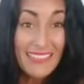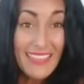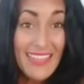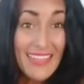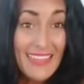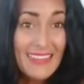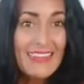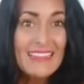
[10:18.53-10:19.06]

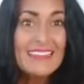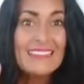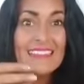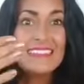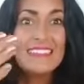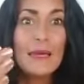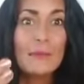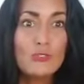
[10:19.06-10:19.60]
then
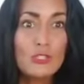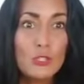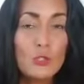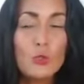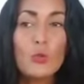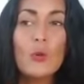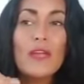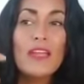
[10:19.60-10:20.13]
step
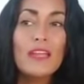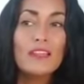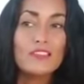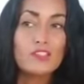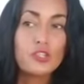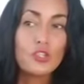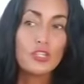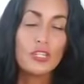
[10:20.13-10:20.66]
two
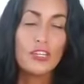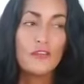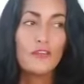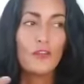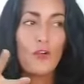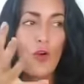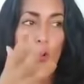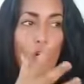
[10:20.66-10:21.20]
is looking
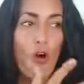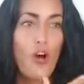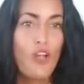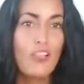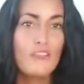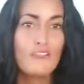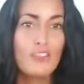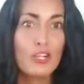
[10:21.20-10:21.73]
for
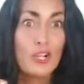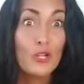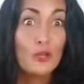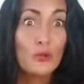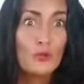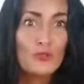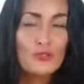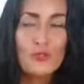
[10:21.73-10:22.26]
all of the
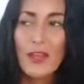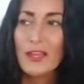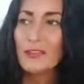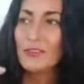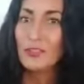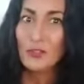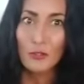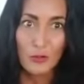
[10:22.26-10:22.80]
clues,
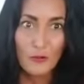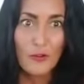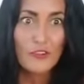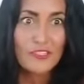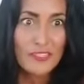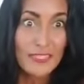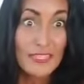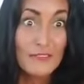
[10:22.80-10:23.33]
right? The
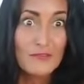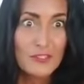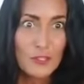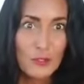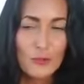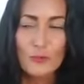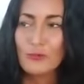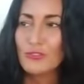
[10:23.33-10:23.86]
universe leaves
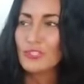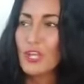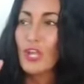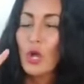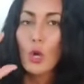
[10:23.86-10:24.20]
clues.